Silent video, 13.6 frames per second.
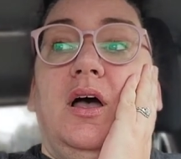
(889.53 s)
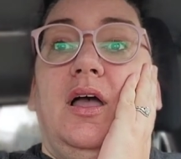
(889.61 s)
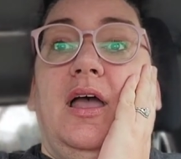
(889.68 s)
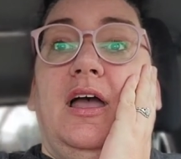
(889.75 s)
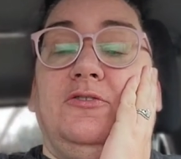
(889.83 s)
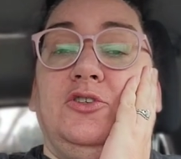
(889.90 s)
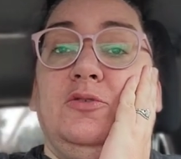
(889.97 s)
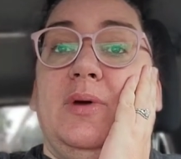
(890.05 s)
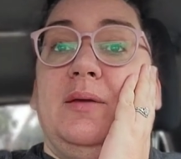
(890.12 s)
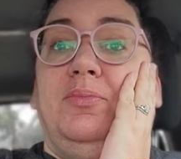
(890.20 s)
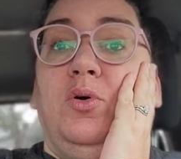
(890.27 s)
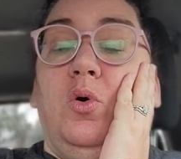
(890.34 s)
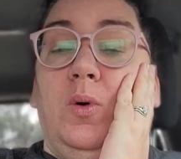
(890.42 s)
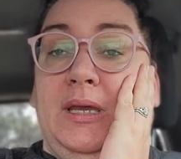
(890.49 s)
after my
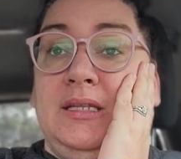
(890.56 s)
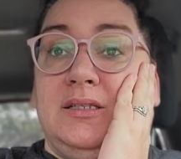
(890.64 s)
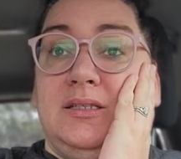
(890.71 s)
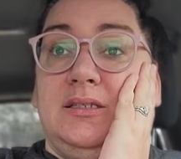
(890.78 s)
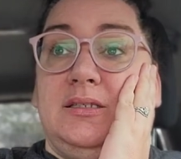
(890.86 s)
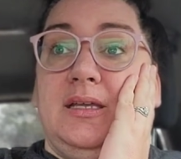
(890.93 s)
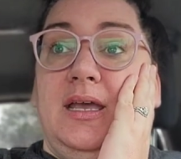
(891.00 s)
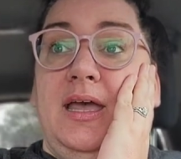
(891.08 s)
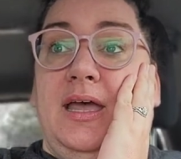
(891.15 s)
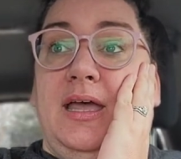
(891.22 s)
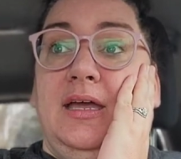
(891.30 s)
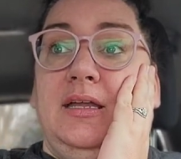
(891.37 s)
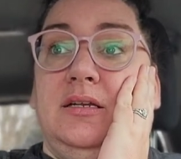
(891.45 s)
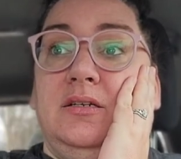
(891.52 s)
points
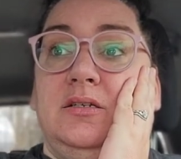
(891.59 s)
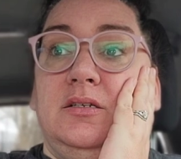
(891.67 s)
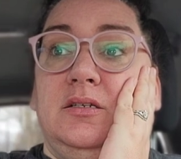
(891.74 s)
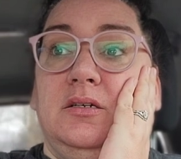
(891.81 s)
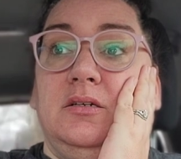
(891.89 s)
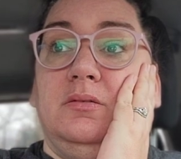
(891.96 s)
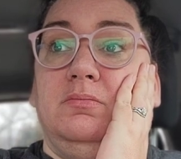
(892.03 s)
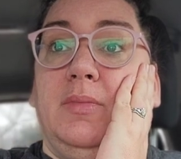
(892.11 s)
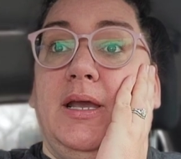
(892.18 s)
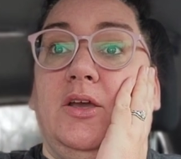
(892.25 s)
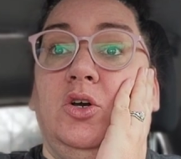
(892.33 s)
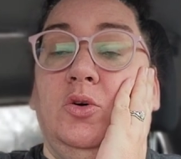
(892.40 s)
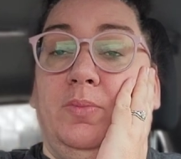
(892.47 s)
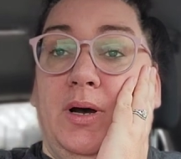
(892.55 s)
and my
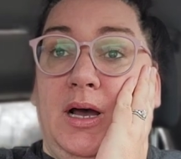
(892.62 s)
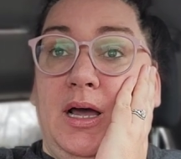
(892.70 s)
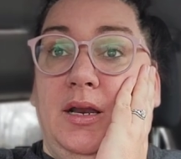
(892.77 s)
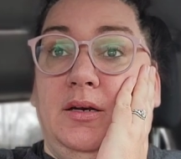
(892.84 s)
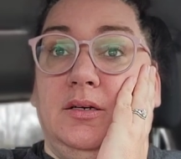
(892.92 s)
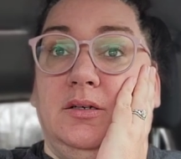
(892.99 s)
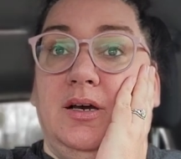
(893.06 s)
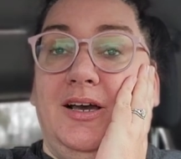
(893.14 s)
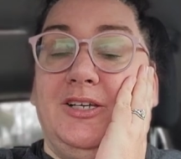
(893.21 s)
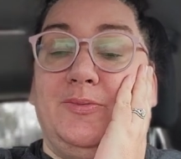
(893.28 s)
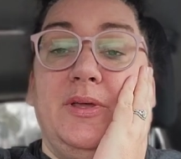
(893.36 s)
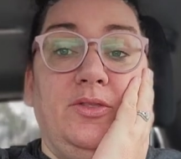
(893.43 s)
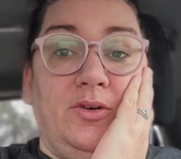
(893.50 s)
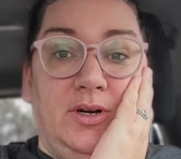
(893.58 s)
coupon, I
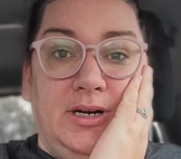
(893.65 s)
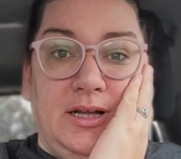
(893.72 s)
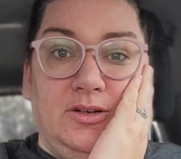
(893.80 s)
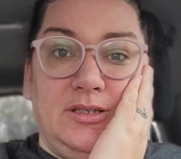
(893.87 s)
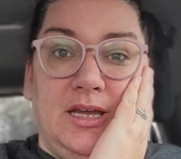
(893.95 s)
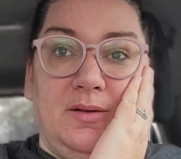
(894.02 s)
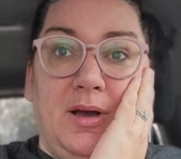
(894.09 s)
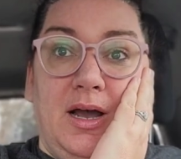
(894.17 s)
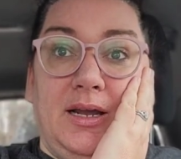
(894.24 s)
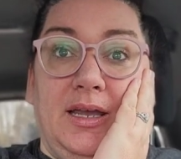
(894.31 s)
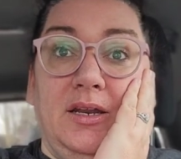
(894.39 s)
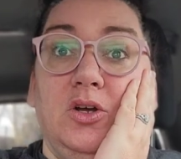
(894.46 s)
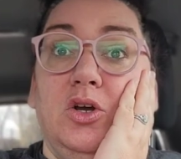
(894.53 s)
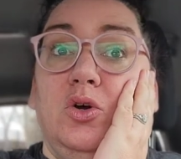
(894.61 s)
spent $30 out of
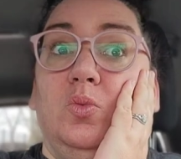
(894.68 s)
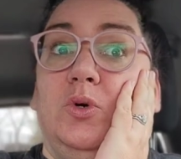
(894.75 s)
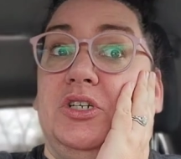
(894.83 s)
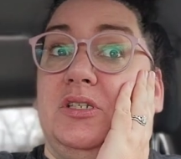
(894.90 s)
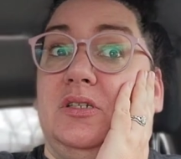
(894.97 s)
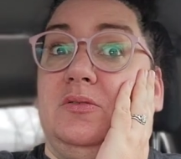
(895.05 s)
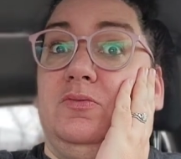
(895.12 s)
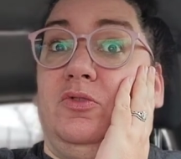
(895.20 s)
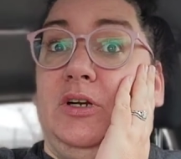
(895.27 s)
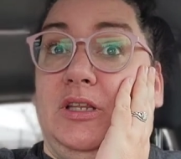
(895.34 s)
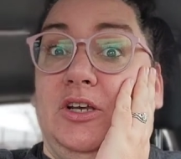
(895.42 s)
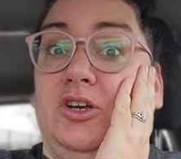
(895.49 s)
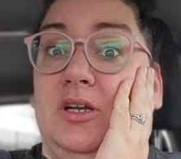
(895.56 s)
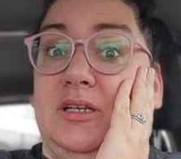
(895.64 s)
pocket, which is
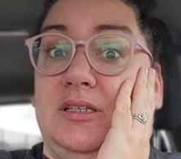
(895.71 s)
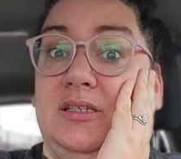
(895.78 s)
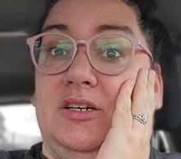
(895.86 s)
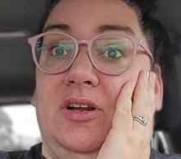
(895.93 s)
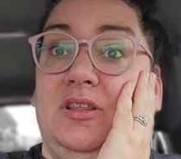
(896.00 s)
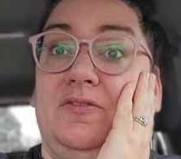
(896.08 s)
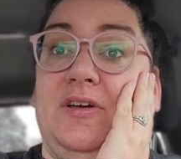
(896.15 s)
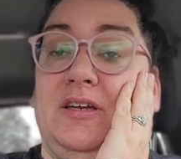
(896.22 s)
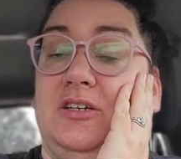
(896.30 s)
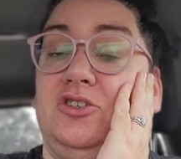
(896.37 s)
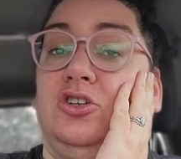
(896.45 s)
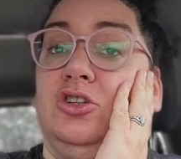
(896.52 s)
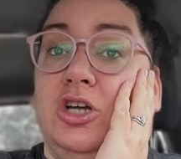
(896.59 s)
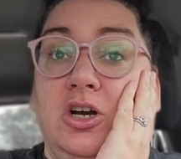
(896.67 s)
really good considering the
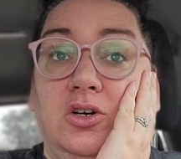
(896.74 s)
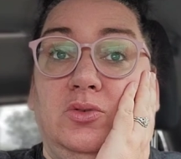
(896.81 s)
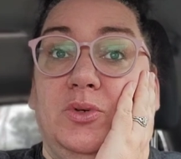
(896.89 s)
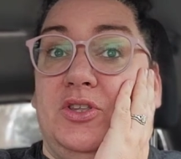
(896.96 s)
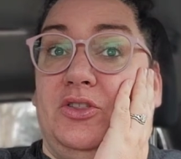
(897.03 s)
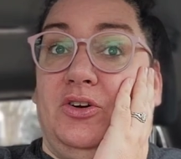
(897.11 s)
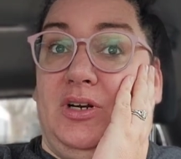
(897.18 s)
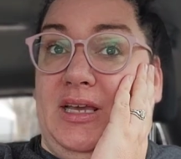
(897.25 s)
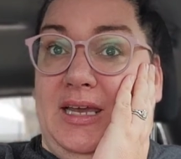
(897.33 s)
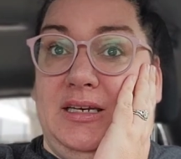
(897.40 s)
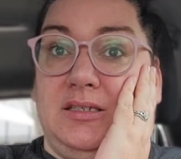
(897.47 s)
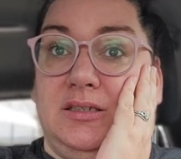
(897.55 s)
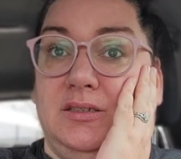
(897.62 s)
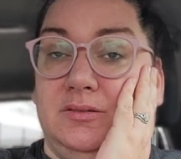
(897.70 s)
foundation alone was
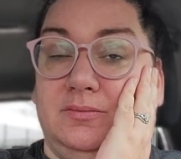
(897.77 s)
38.